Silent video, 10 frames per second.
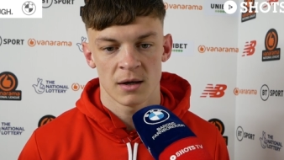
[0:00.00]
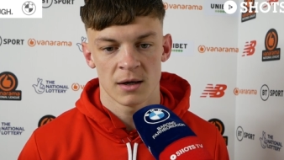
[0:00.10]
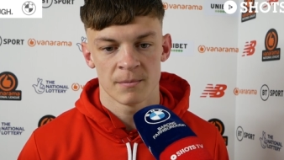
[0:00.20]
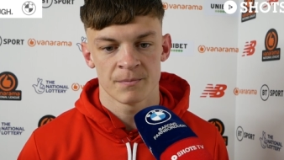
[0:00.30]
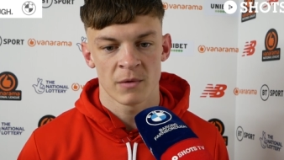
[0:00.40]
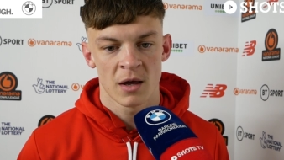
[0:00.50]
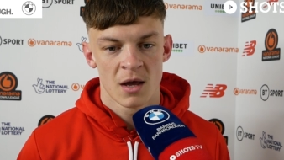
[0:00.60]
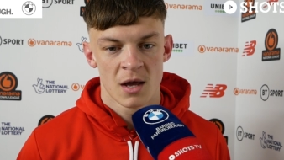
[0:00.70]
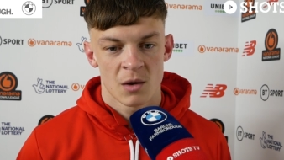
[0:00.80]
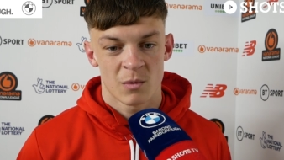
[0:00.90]
Um,
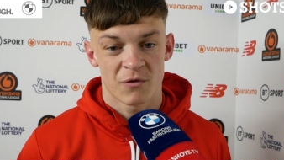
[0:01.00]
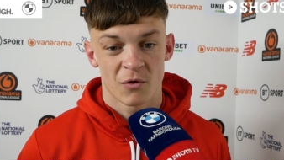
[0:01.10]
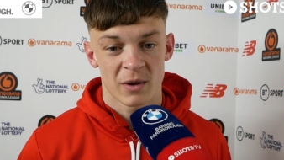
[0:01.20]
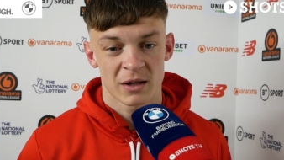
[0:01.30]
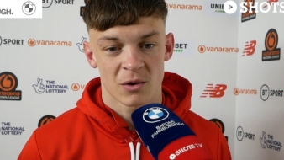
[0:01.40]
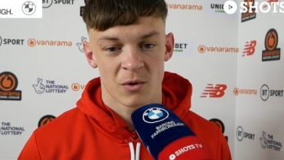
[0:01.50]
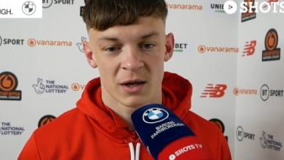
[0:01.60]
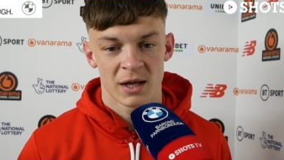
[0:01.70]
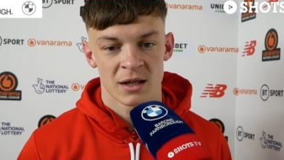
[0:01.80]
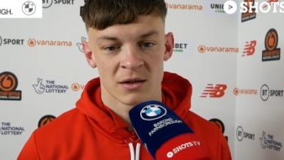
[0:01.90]
we thought we had the
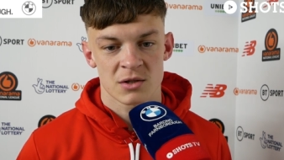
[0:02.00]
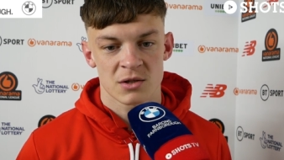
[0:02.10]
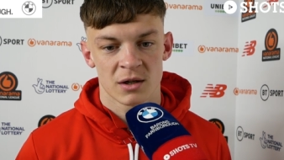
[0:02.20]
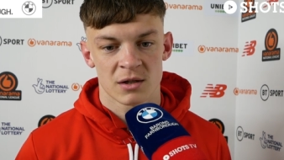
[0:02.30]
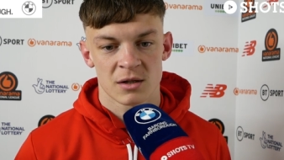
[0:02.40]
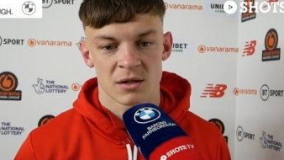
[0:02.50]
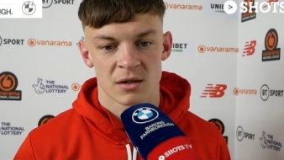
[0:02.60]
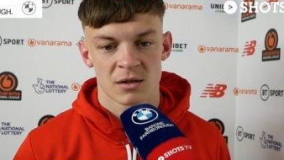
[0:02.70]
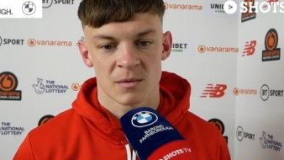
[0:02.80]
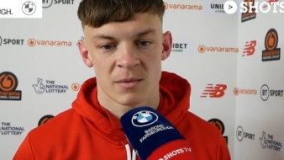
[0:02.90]
quality in the side
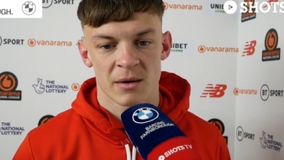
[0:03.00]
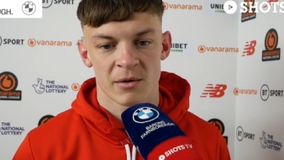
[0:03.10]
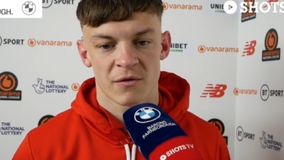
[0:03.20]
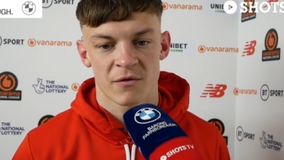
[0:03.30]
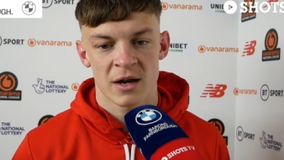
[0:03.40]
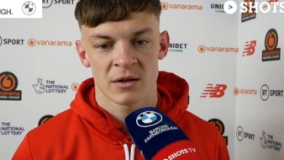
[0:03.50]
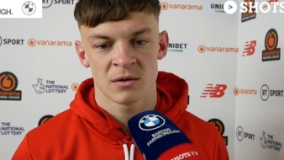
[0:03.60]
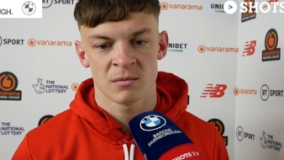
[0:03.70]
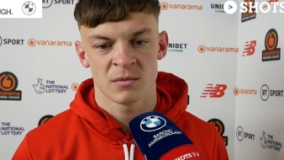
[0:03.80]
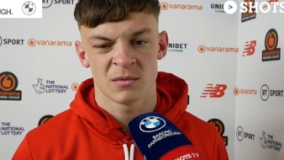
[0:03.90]
to, to be able to threaten
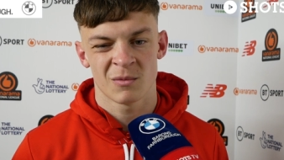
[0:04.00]
them.